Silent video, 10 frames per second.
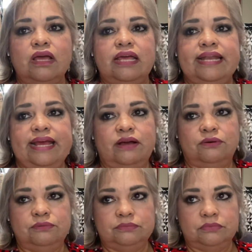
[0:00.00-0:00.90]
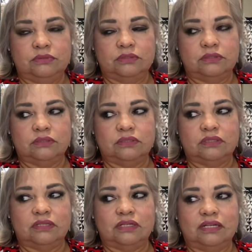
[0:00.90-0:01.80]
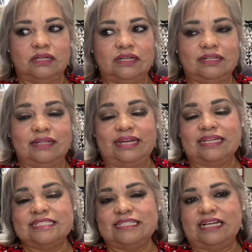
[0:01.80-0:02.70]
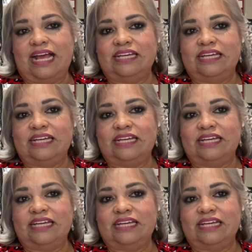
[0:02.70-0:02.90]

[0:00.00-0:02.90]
Now, like I said,